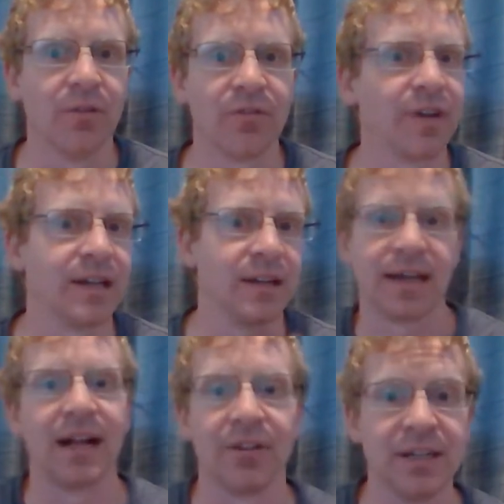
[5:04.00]
can't go and
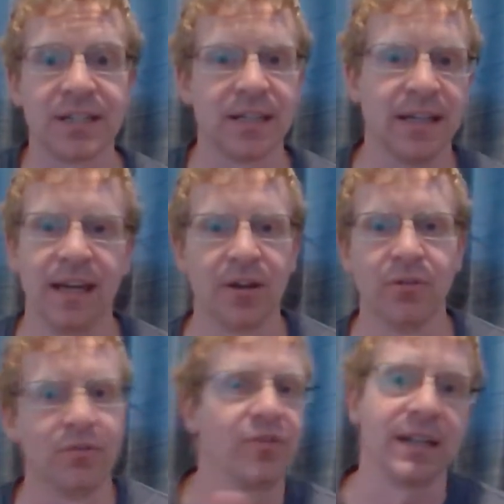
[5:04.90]
fight in colonies. They
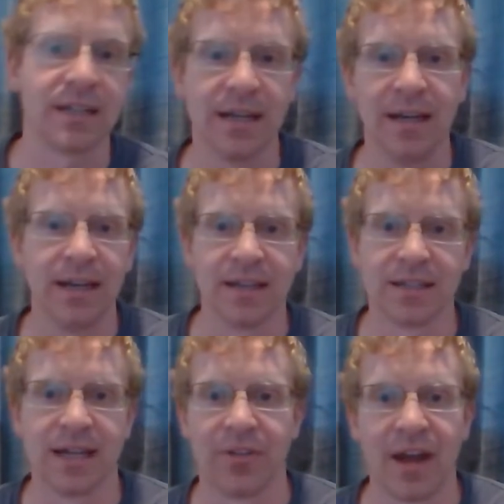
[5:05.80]
can't go and fight
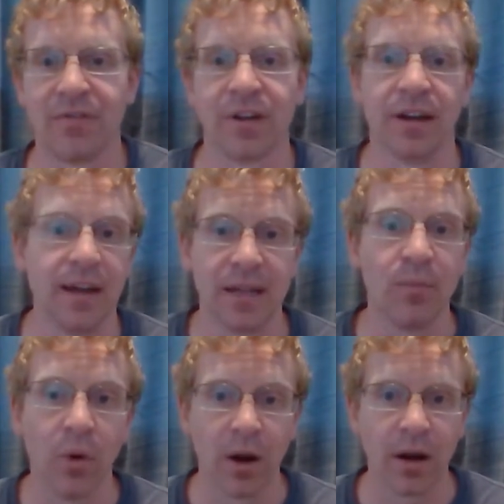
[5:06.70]
in South
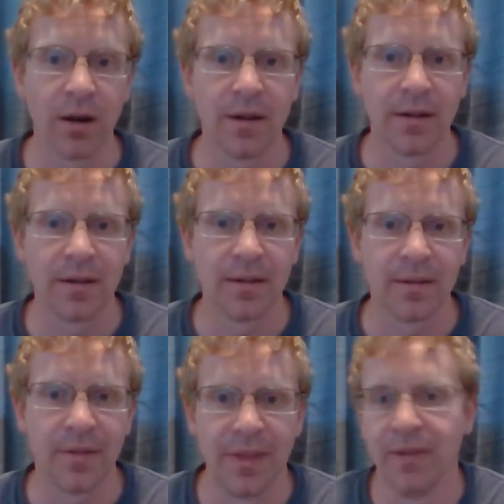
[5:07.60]
Africa anymore.
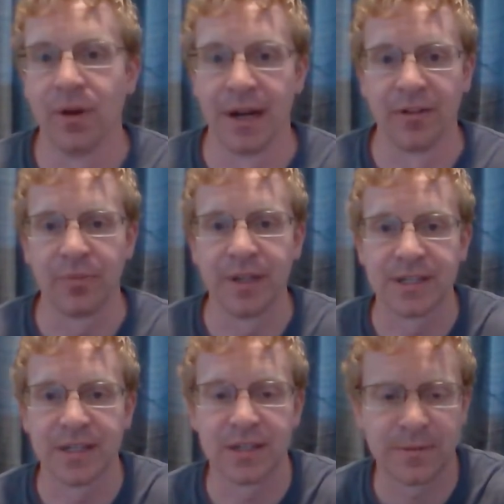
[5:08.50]
They've run out
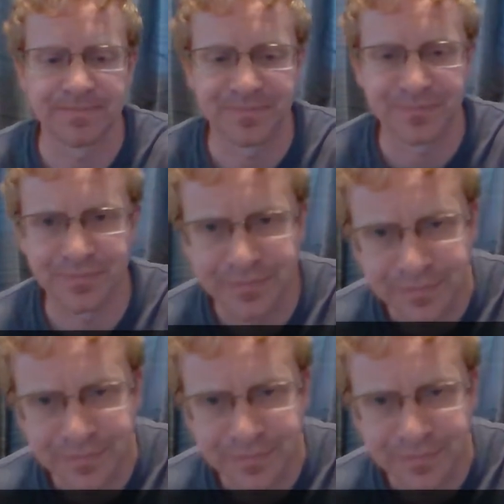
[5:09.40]
of places.